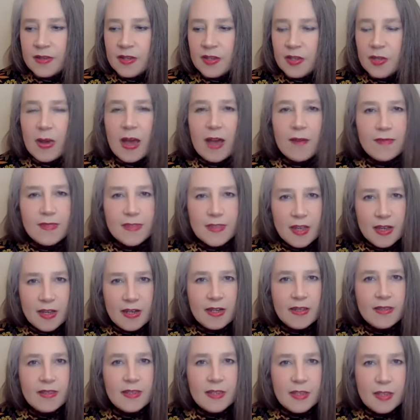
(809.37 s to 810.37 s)
You have
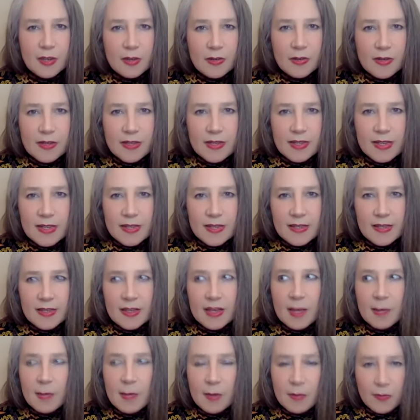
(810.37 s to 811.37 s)
certain insecurities that
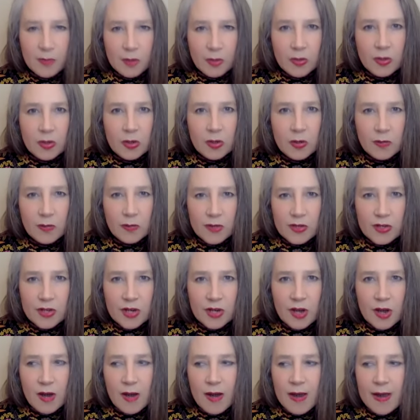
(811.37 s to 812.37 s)
come up for you a lot of the
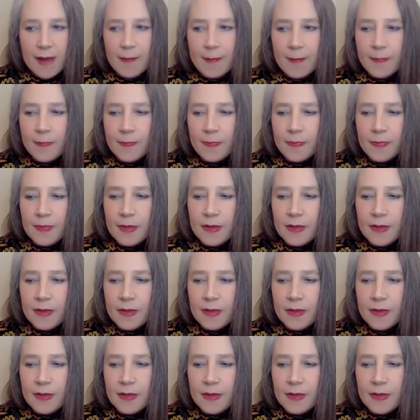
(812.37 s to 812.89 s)
time.